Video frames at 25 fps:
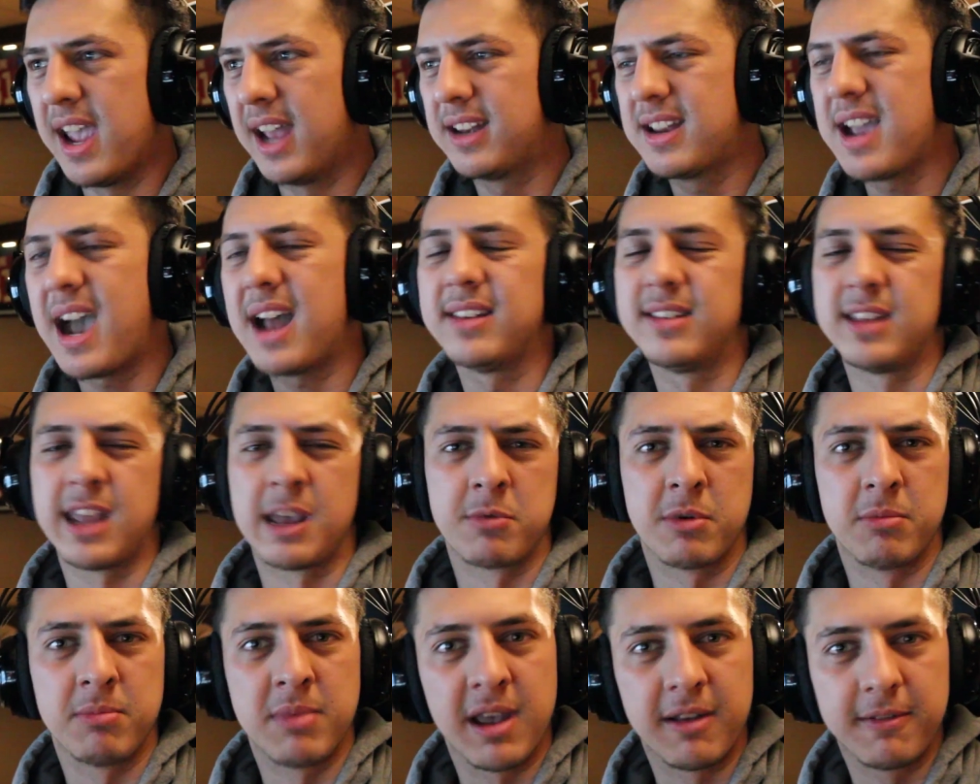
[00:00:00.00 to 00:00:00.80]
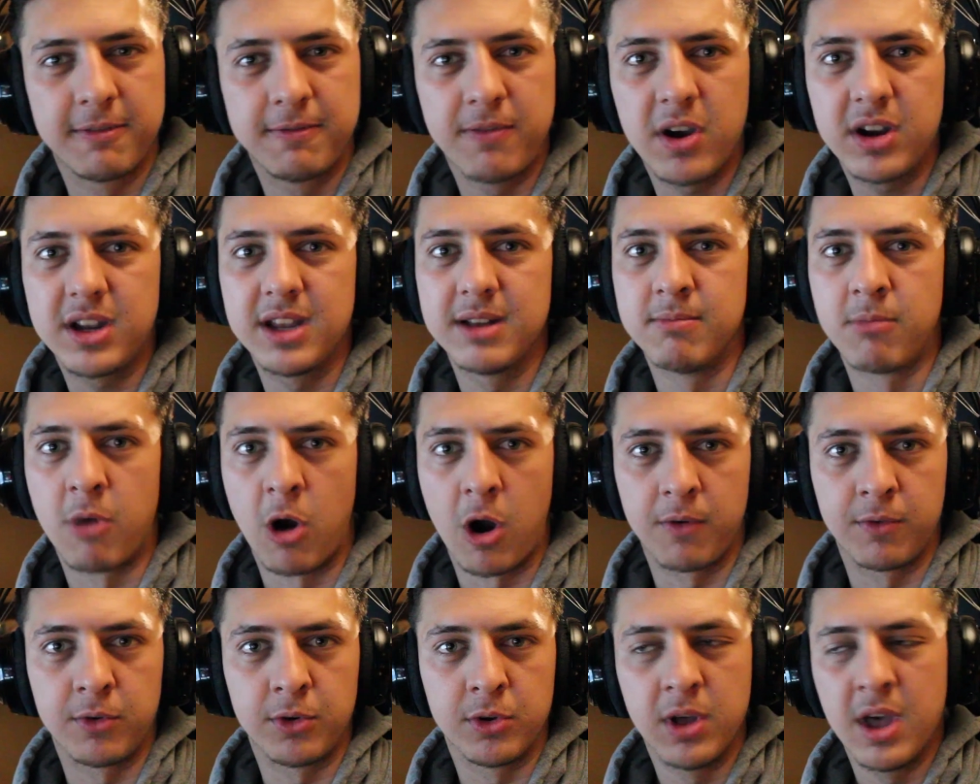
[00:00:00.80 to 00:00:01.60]
And god damn it, man, fucking
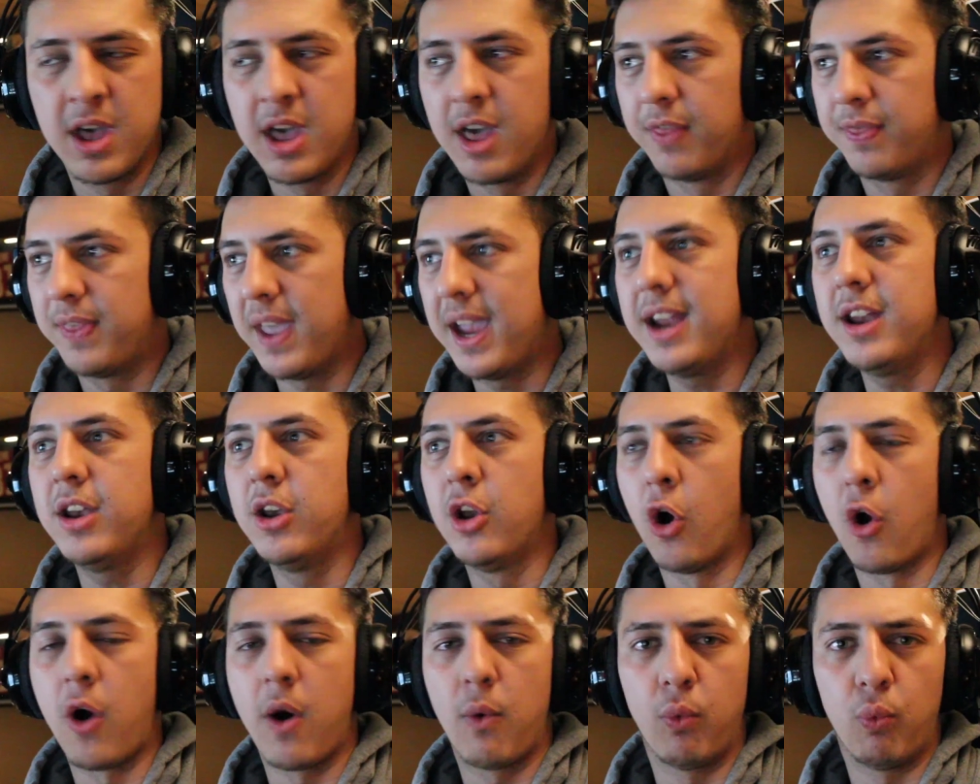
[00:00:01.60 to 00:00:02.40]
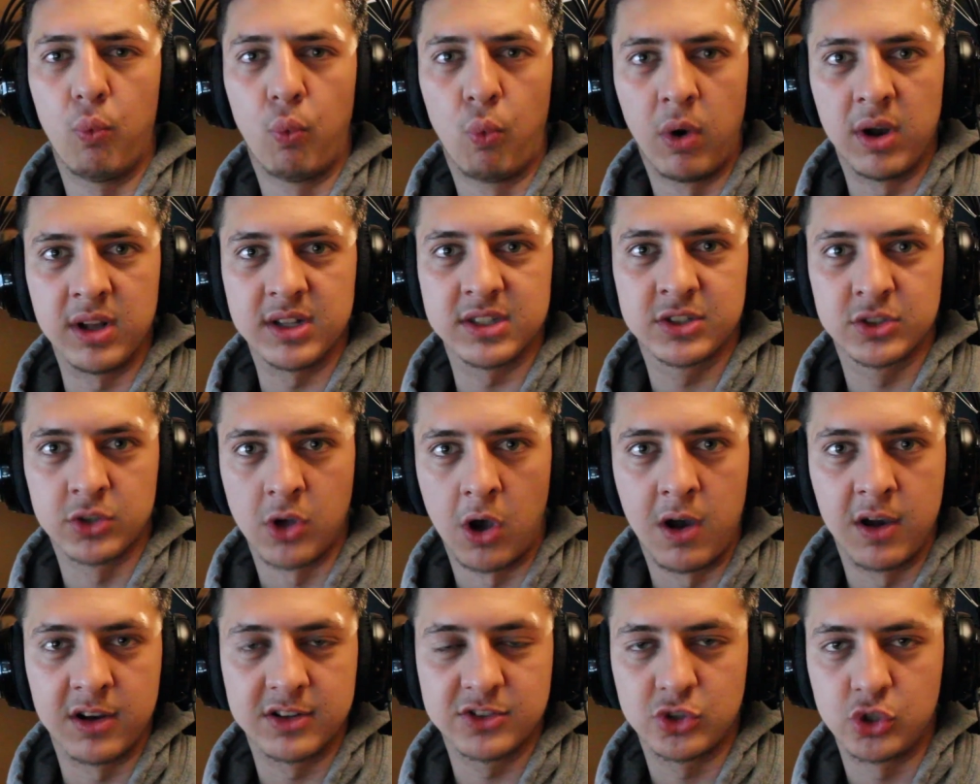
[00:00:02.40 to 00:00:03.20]
Marvel, they know what
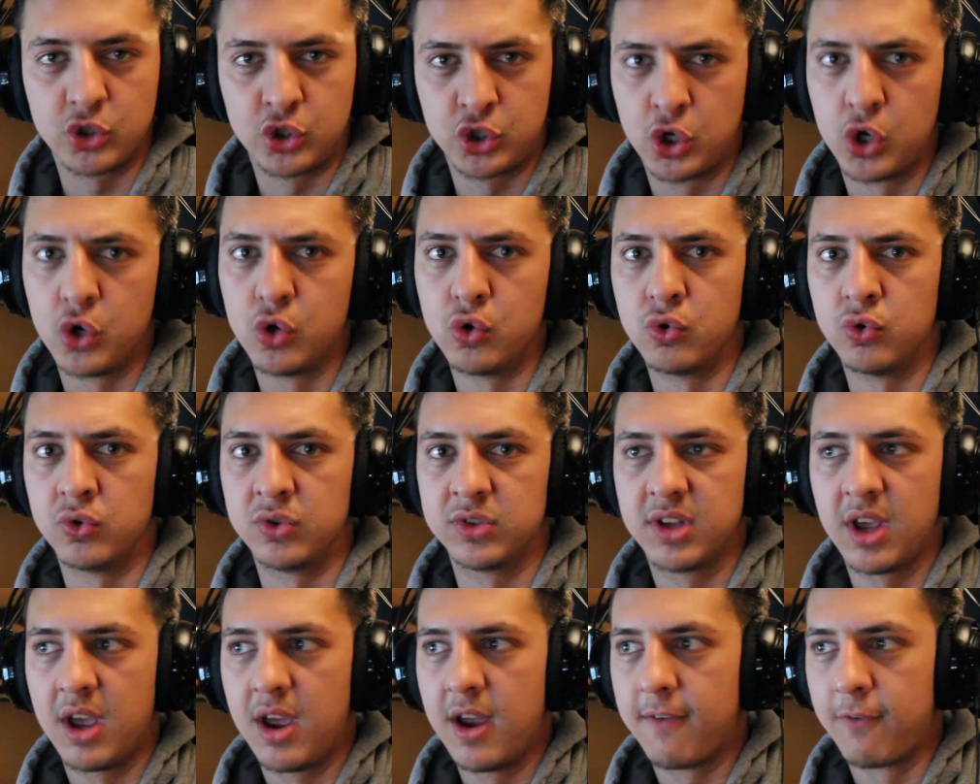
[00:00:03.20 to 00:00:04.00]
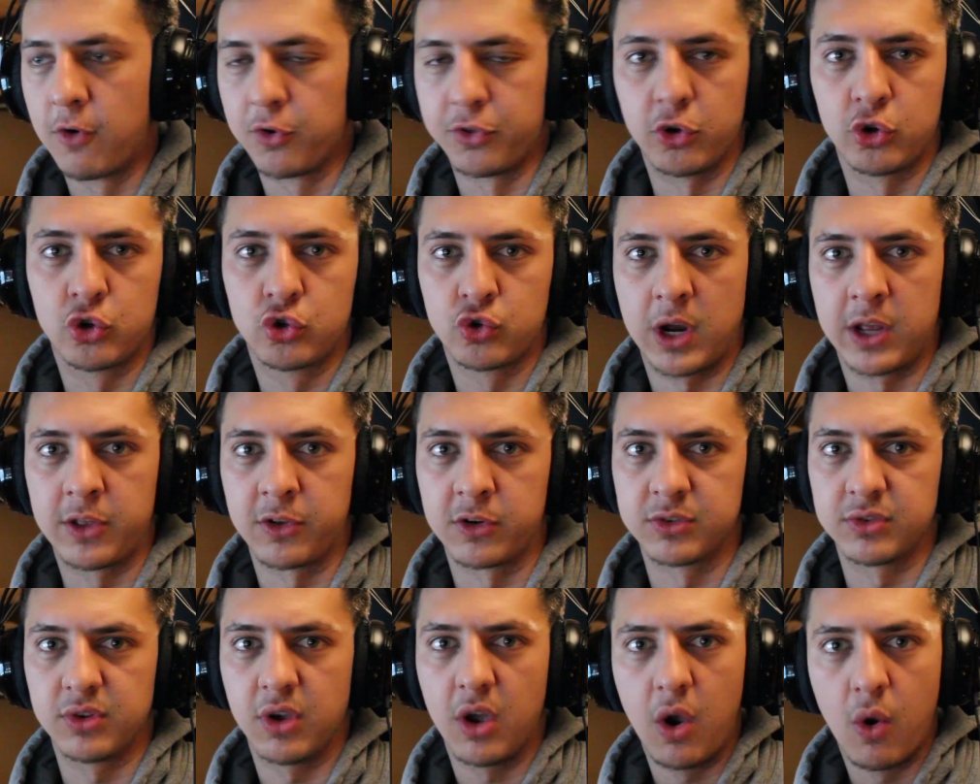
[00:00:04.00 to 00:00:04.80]
songs to choose for their
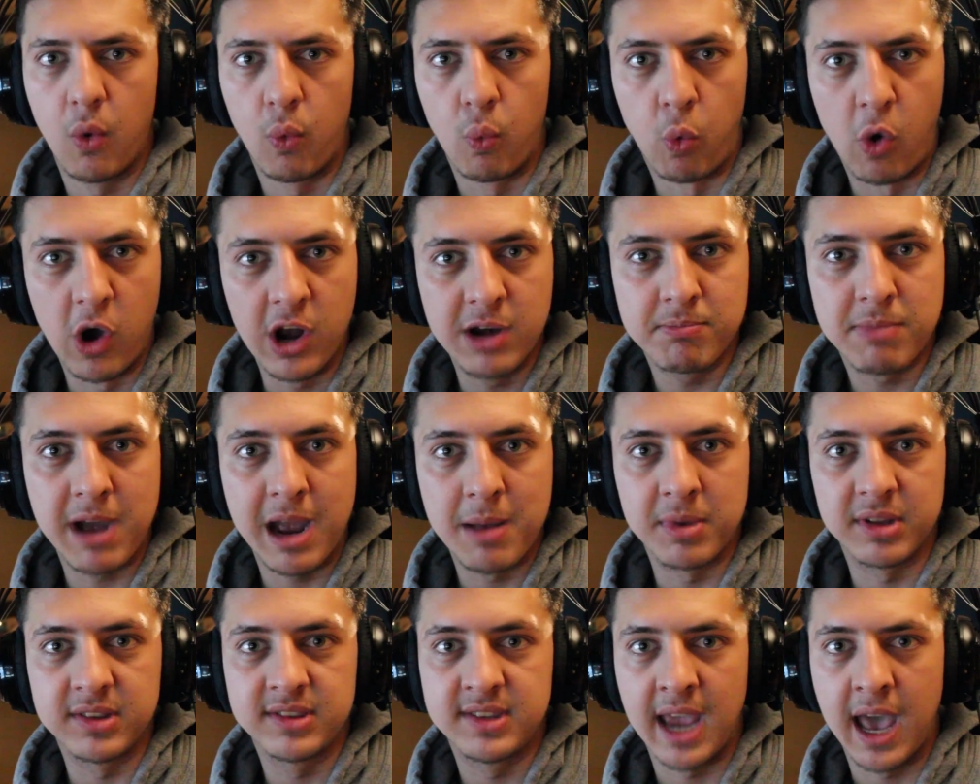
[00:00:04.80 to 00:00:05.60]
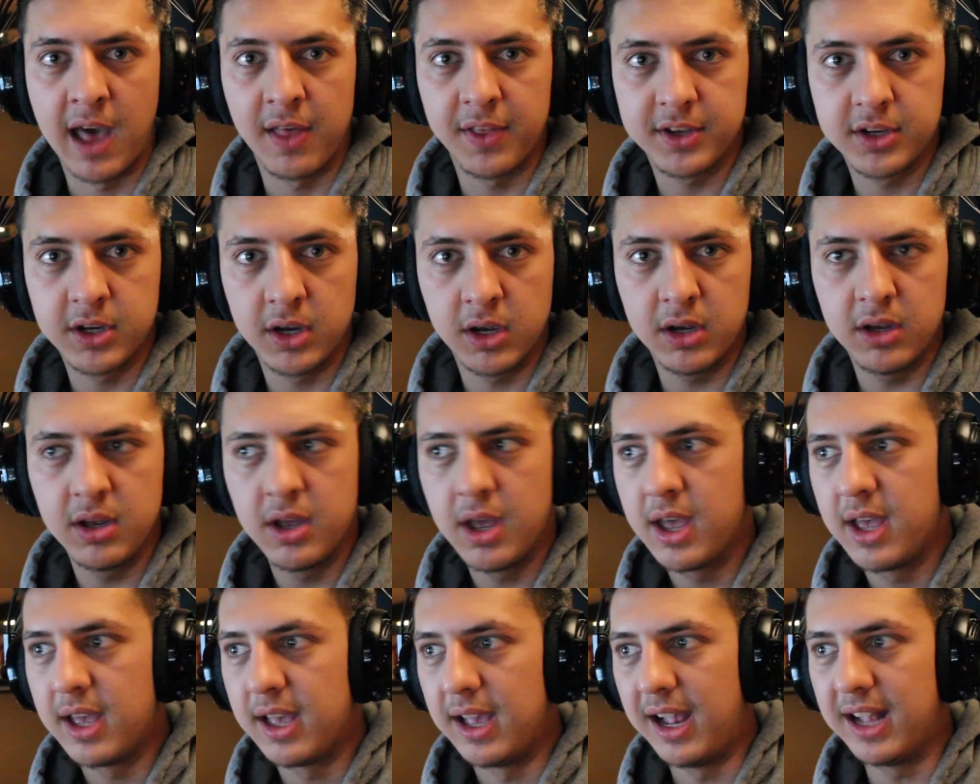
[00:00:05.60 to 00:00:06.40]
trailers. One by
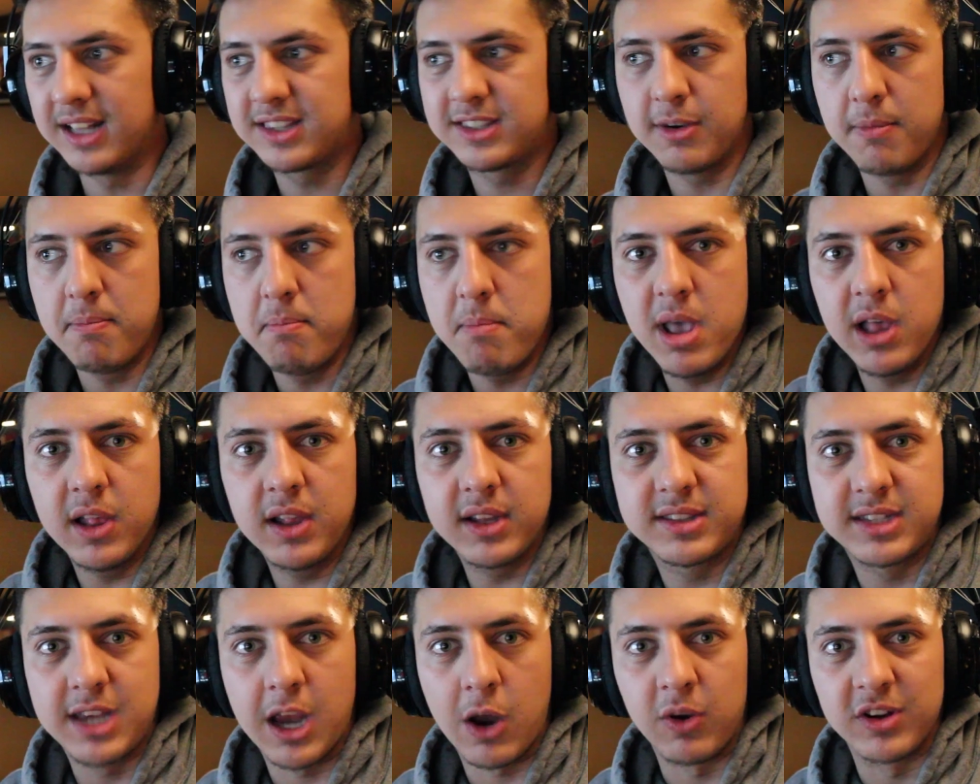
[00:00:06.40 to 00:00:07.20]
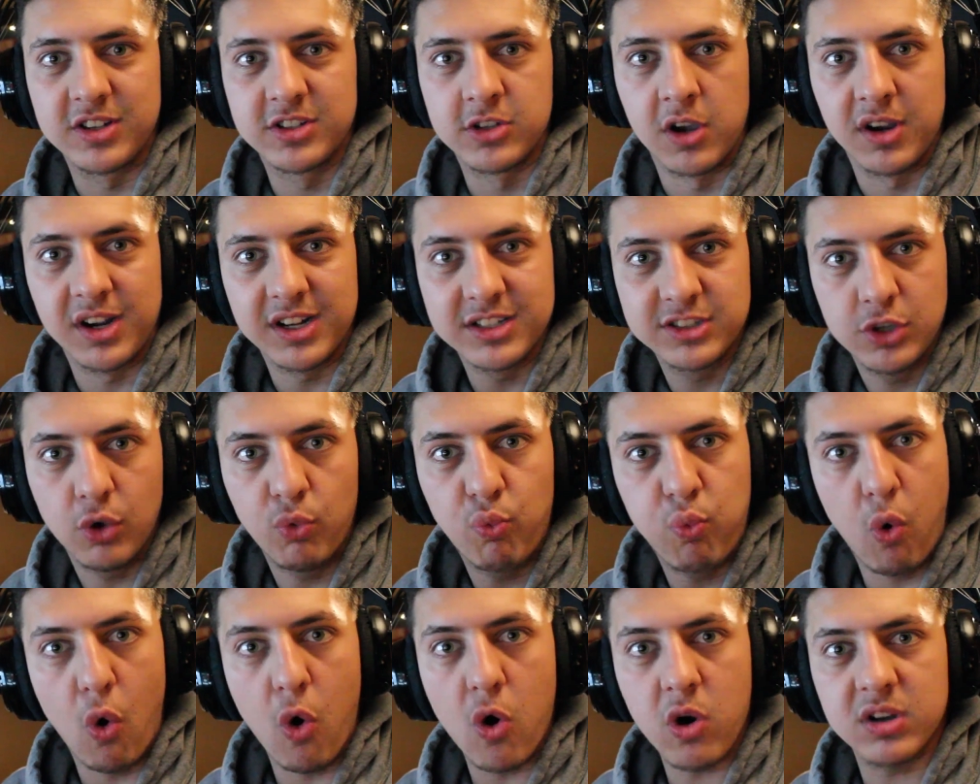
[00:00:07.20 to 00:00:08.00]
Metallica, it's a military song, it's
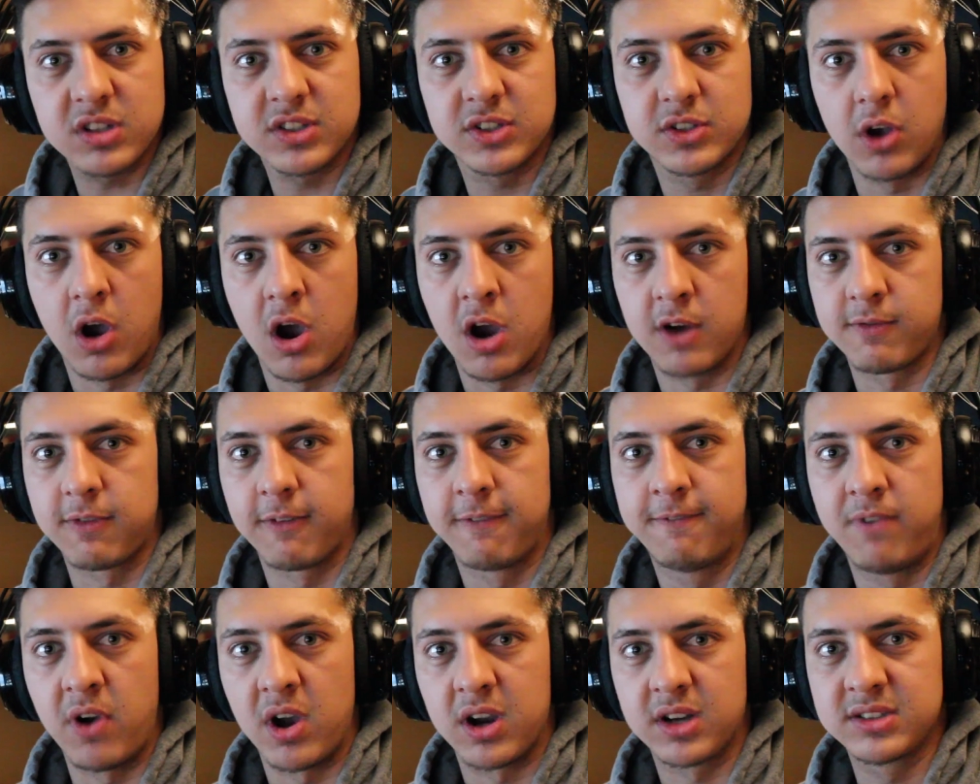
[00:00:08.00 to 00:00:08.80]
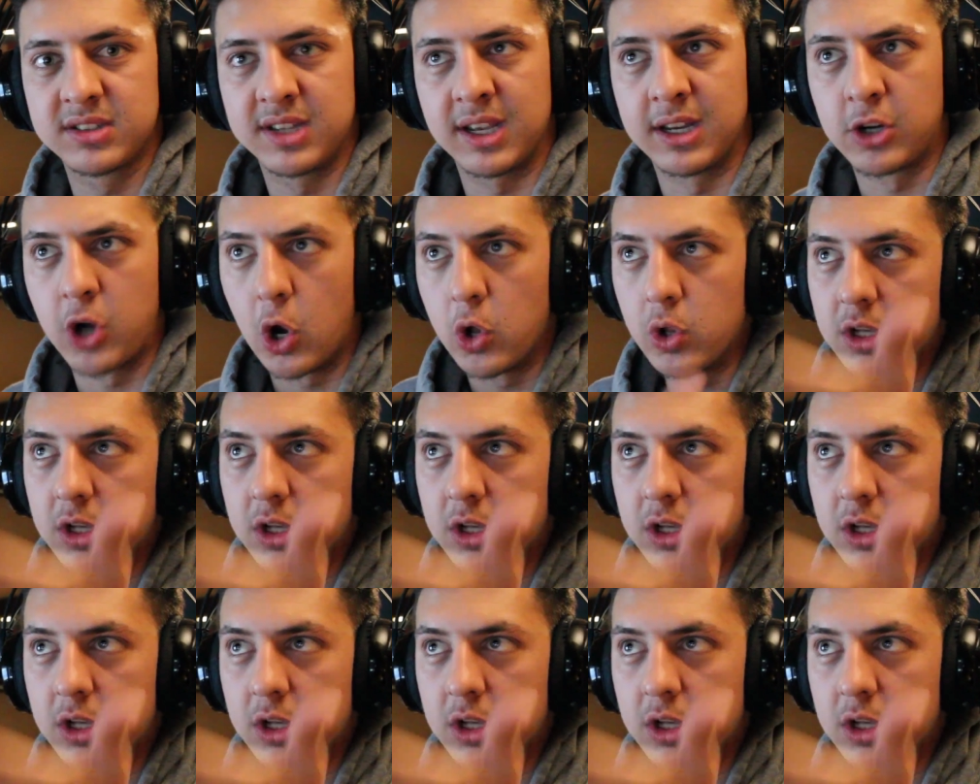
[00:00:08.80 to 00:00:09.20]
a war song for fuck's sake.